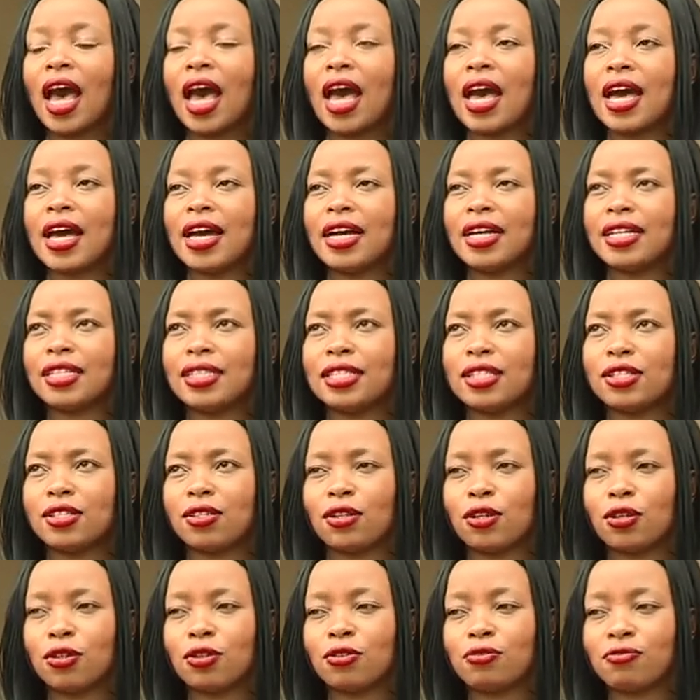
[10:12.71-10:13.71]
And
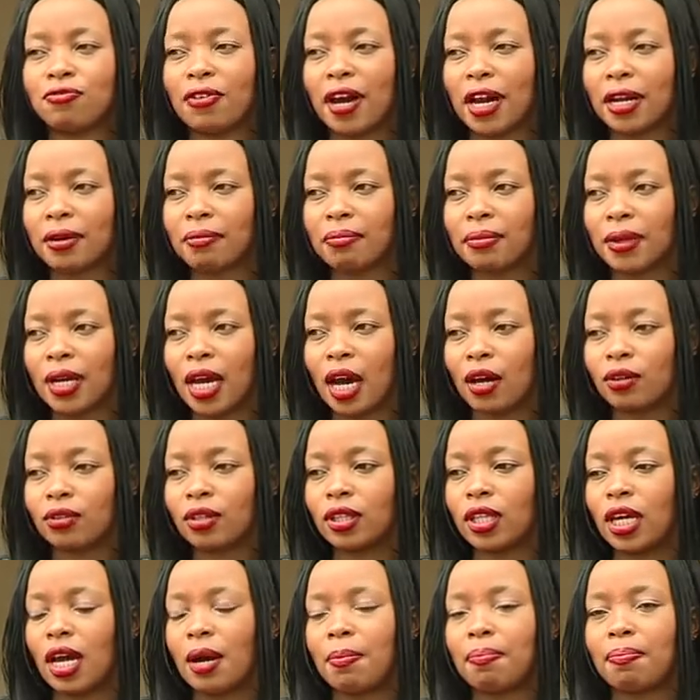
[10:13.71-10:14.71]
you'd find me out
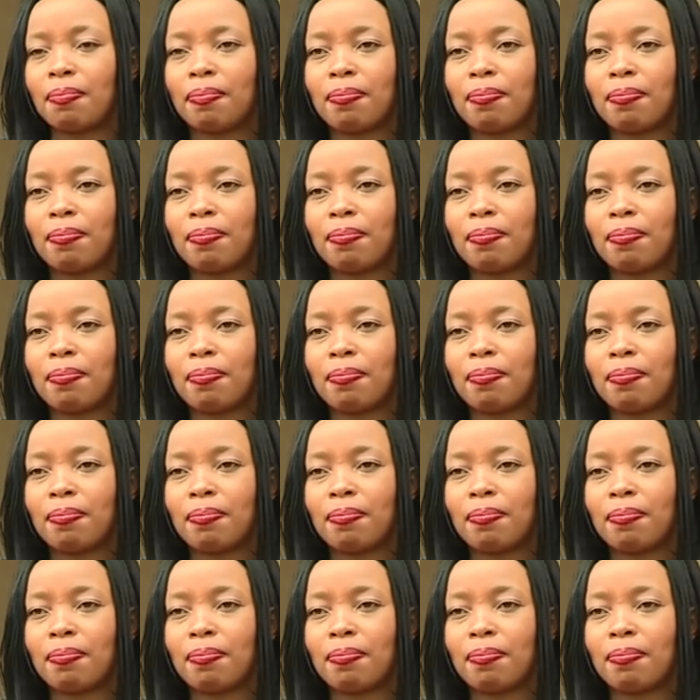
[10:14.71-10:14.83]
there